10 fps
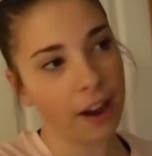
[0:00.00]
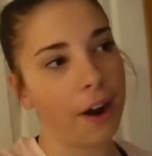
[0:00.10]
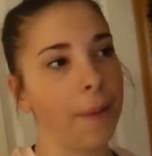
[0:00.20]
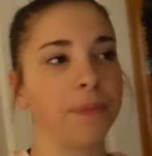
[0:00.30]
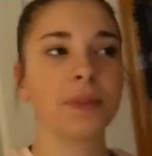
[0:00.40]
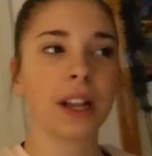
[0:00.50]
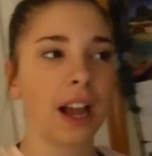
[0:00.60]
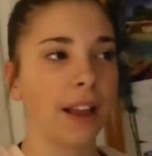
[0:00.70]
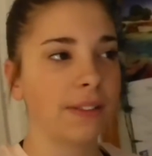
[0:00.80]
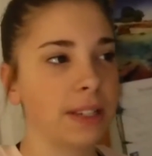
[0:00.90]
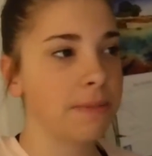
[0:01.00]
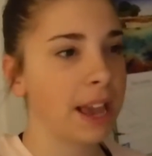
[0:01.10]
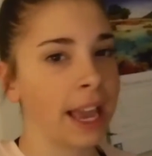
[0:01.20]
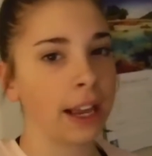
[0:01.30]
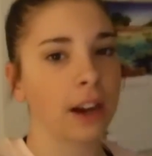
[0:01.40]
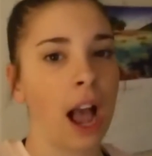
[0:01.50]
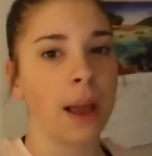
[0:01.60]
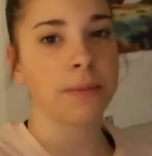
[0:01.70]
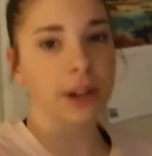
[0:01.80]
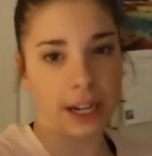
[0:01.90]
I did my hair.
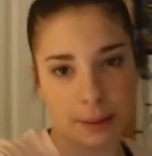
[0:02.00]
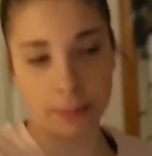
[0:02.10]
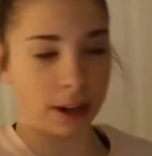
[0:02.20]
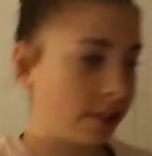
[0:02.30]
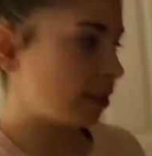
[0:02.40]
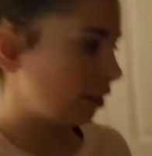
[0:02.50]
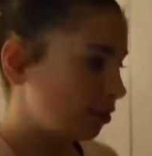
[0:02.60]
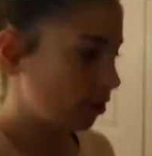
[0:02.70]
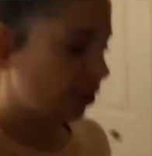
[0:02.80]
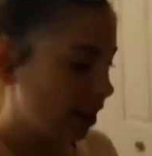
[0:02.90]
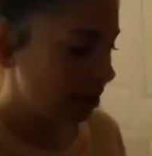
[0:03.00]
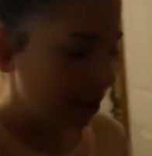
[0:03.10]
I'm wearing a bun. I'll show you guys